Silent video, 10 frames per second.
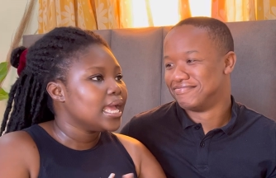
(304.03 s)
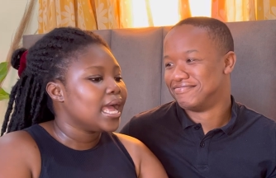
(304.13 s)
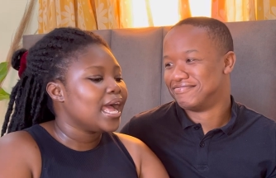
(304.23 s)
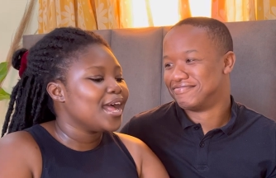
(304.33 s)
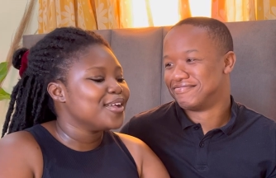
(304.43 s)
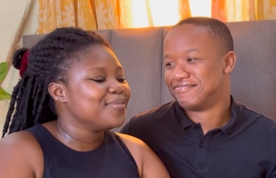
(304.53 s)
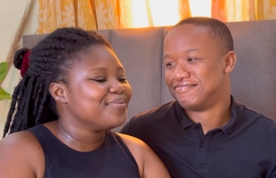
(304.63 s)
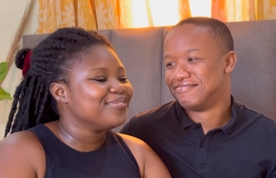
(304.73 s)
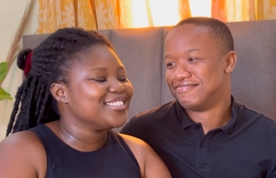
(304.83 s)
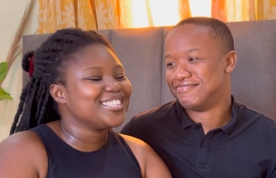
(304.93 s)
Speaker 1: Um,
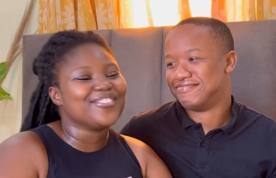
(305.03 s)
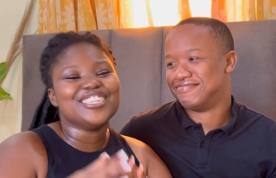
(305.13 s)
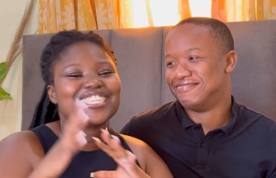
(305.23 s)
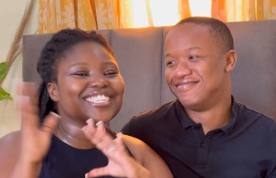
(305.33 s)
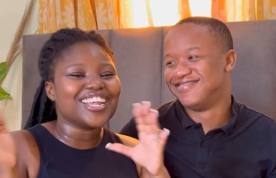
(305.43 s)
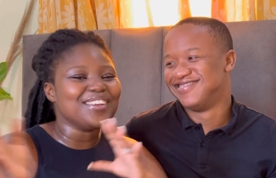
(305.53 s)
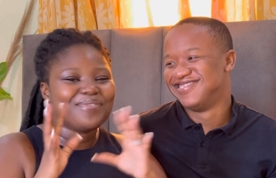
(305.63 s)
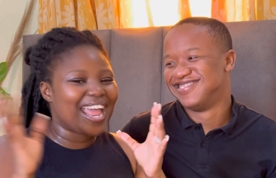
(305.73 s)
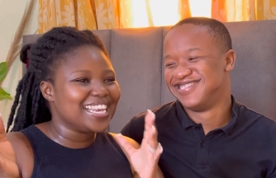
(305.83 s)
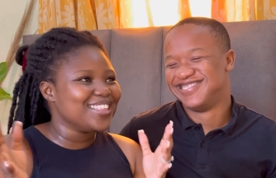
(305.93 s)
so we just started
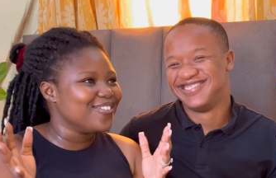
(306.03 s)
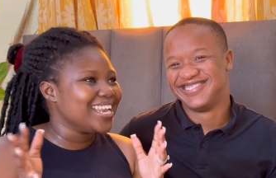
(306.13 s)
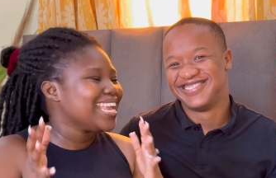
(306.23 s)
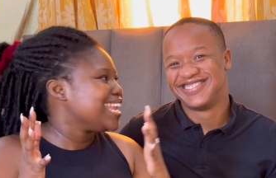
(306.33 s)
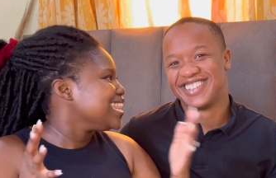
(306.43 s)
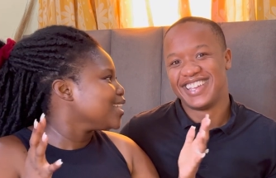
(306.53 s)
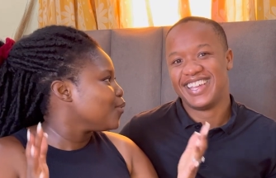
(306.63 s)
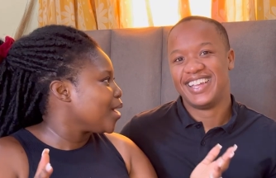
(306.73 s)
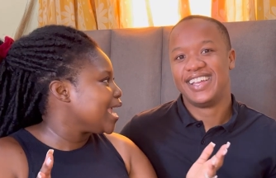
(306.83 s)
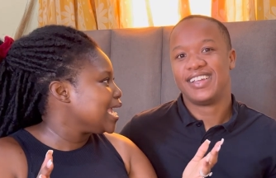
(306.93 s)
planning the wedding either
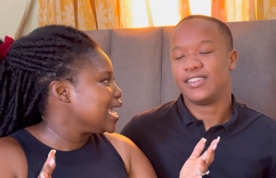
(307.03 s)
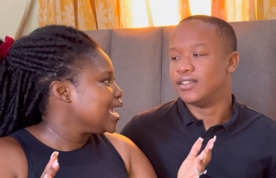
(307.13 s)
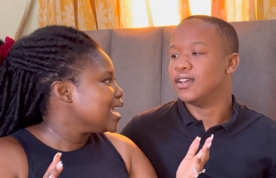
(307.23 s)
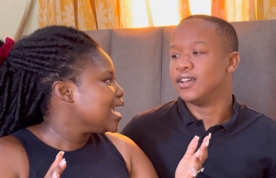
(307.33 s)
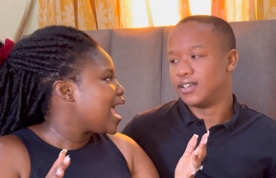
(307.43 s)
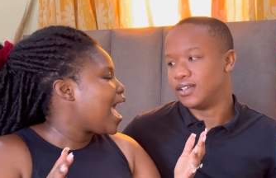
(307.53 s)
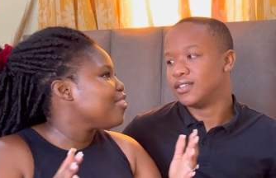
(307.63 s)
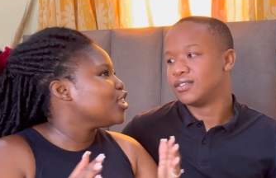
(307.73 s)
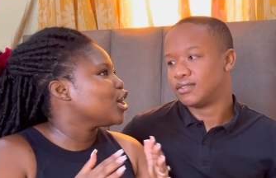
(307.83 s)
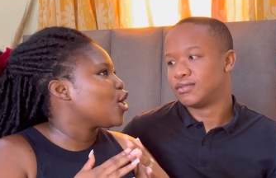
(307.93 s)
way. Yeah. And then
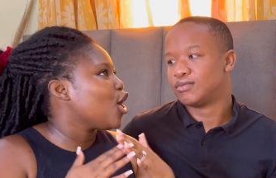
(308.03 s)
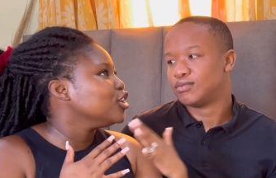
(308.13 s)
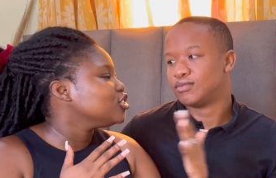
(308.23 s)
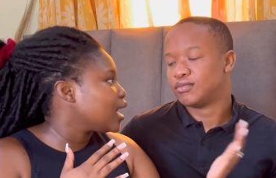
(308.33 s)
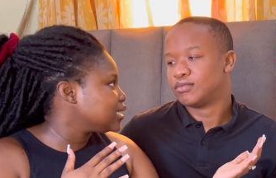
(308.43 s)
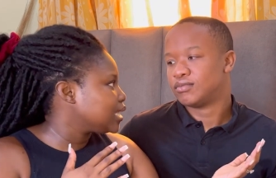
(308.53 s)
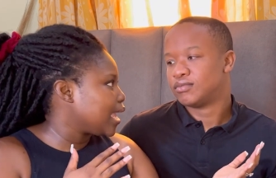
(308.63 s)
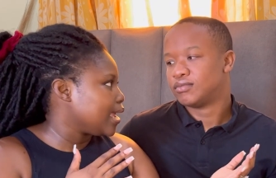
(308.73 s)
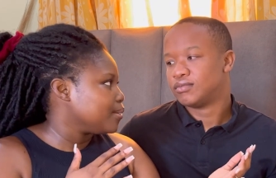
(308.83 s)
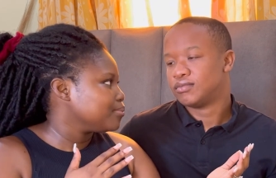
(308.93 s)
a contract
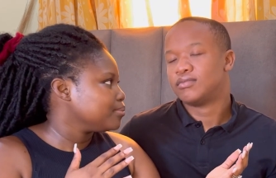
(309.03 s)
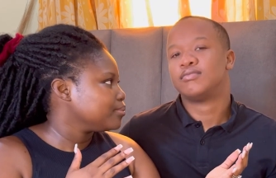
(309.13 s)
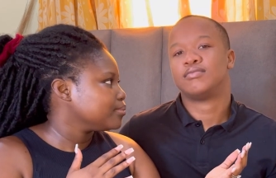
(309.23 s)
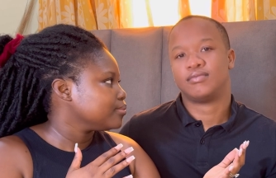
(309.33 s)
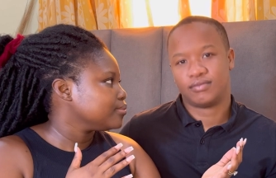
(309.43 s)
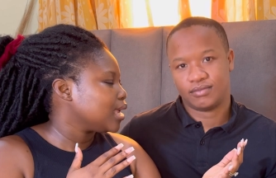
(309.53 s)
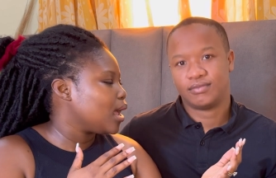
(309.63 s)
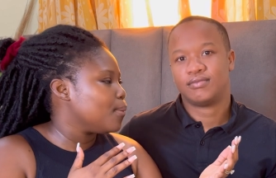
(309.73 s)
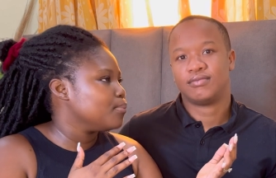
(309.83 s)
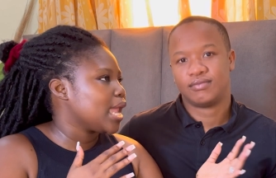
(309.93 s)
came,
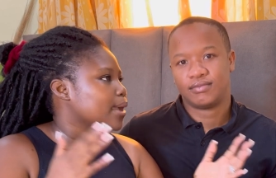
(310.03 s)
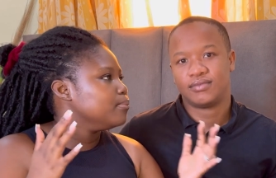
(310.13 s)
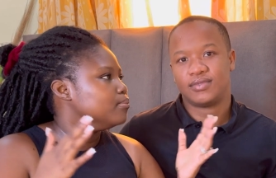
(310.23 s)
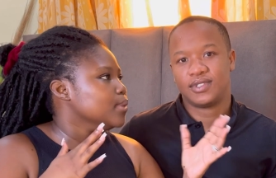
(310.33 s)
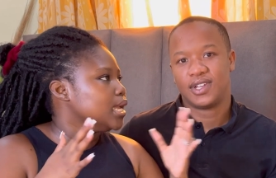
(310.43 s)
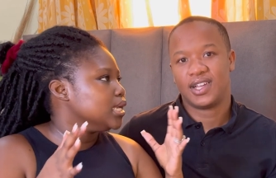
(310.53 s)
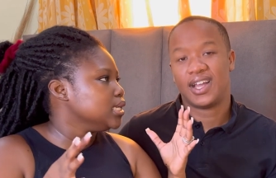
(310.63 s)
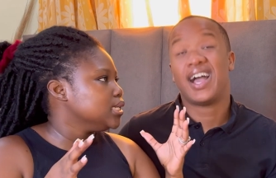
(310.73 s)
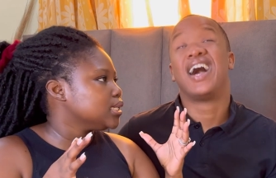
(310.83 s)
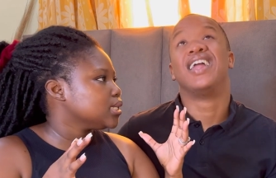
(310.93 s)
um, like mid.
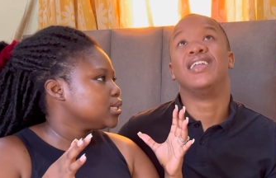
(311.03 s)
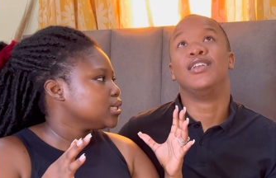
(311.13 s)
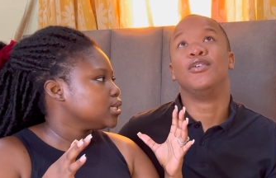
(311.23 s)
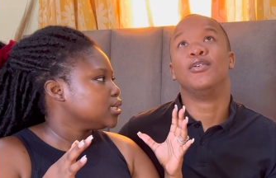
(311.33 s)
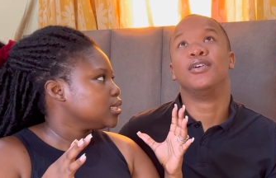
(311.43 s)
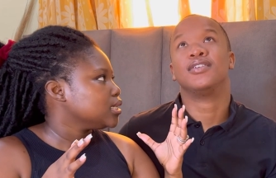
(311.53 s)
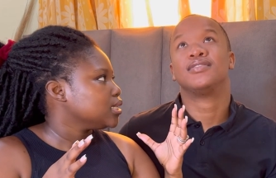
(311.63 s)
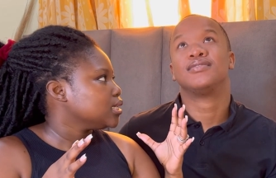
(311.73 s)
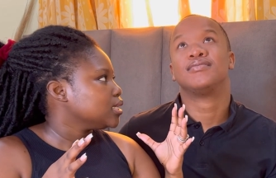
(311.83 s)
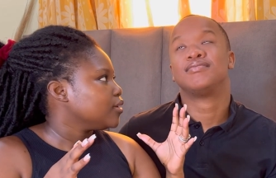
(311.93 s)

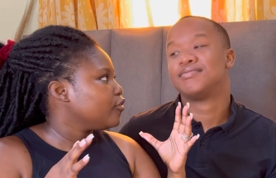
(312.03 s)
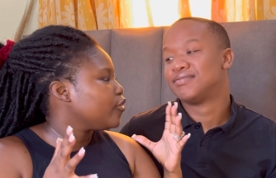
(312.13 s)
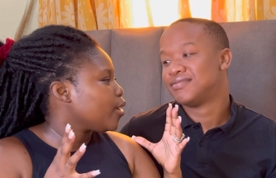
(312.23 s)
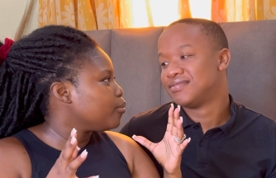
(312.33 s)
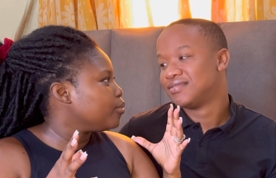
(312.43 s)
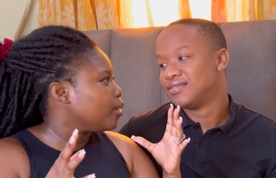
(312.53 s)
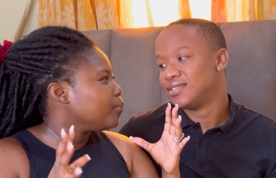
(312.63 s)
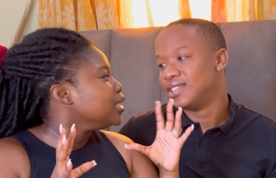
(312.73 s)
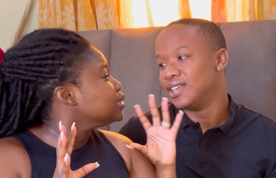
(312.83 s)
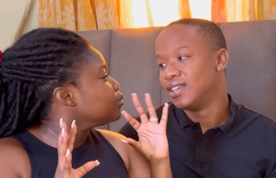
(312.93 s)
Hallelujah. Feb, mid
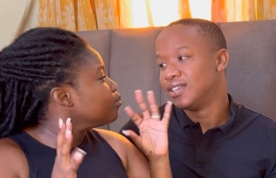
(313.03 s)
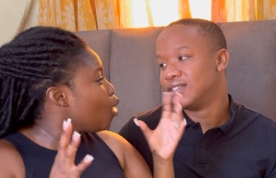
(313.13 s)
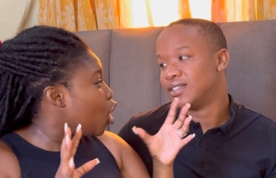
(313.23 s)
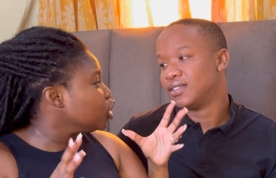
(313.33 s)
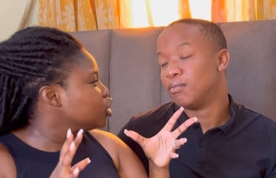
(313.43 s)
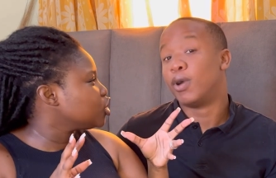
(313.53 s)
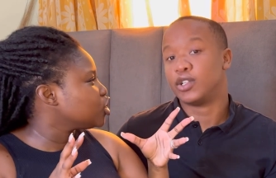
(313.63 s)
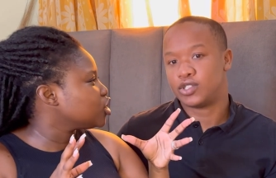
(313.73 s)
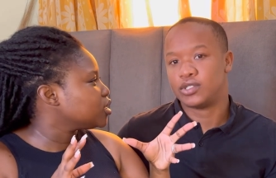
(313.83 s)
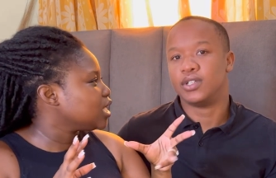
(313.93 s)
yeah. March.
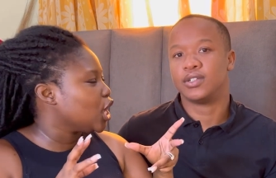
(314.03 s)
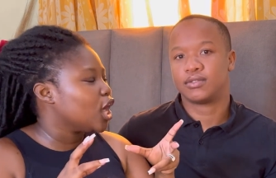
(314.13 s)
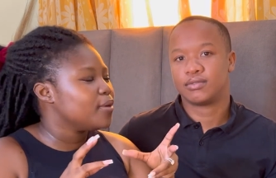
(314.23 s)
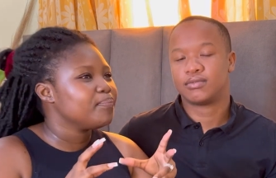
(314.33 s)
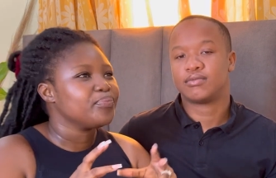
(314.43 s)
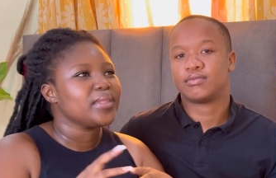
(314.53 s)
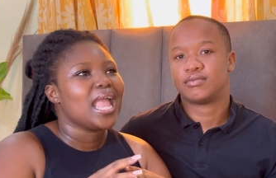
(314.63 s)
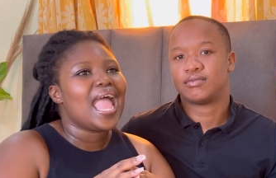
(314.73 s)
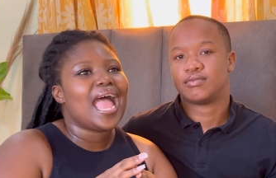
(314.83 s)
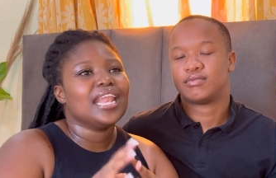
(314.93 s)
March. Yeah. yeah.
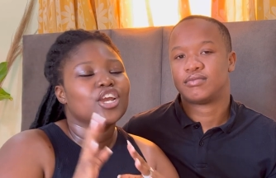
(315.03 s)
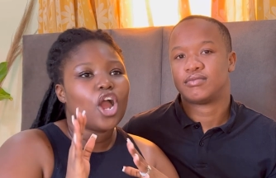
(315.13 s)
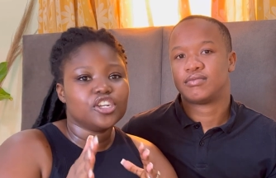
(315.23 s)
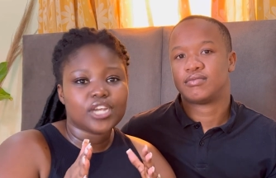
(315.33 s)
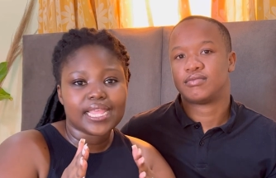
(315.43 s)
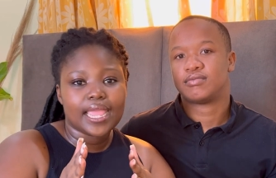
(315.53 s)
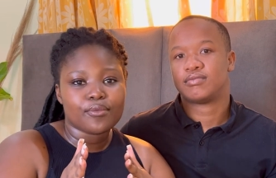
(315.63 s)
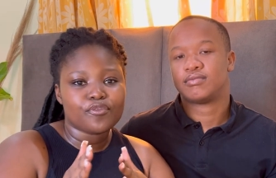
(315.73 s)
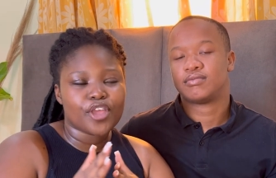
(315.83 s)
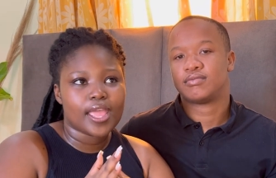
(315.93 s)
And a contract came
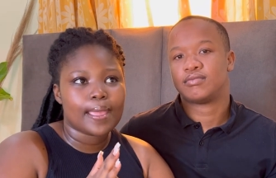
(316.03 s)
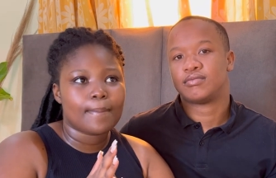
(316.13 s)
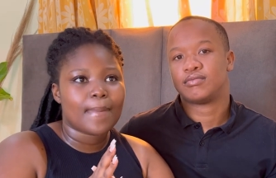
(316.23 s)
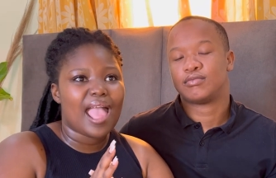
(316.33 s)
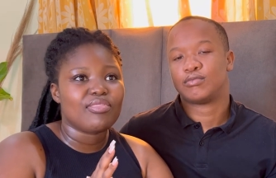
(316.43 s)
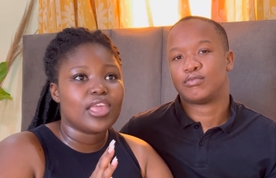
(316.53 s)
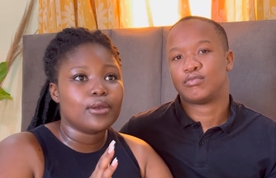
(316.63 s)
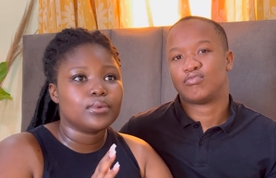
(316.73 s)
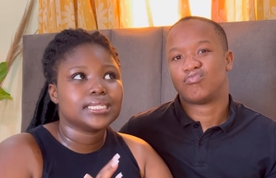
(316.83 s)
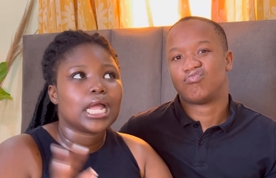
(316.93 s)
for him, and then
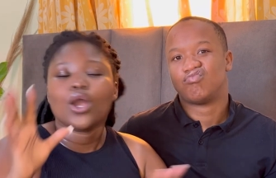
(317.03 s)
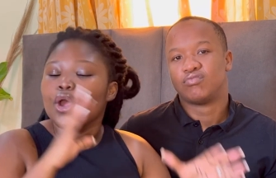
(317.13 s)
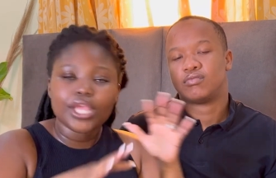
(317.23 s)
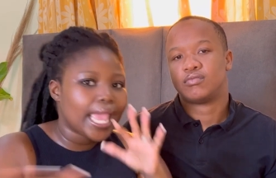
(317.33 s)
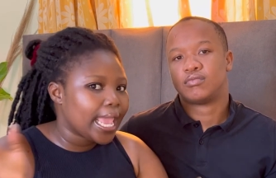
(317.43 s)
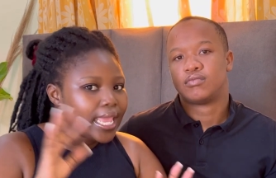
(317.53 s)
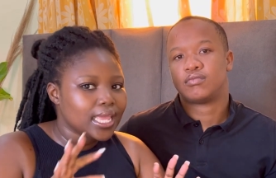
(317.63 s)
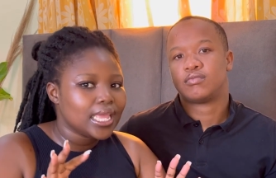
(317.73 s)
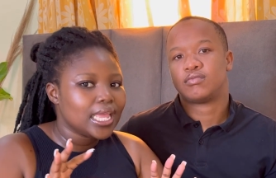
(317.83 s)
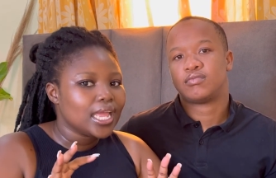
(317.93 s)
was like, okay,
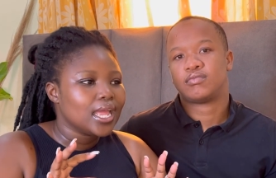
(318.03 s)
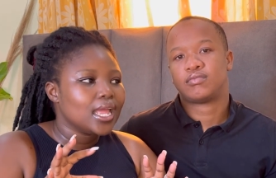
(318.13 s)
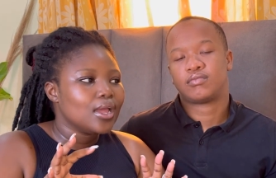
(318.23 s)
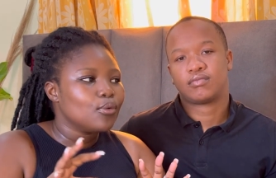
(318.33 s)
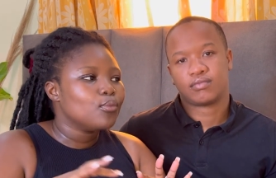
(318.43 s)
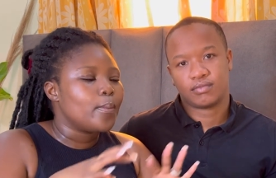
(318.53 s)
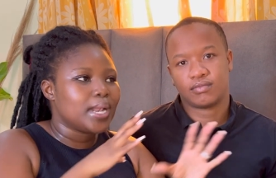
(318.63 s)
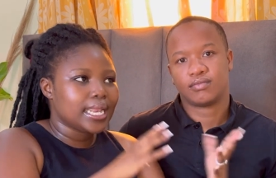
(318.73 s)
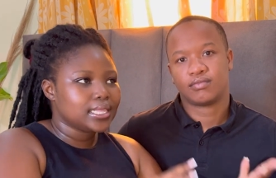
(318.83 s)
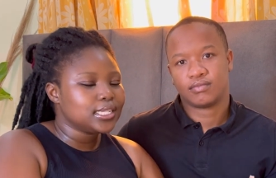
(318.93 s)
we're
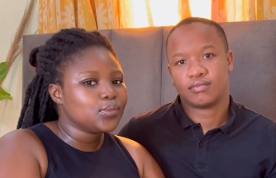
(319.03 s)
planning this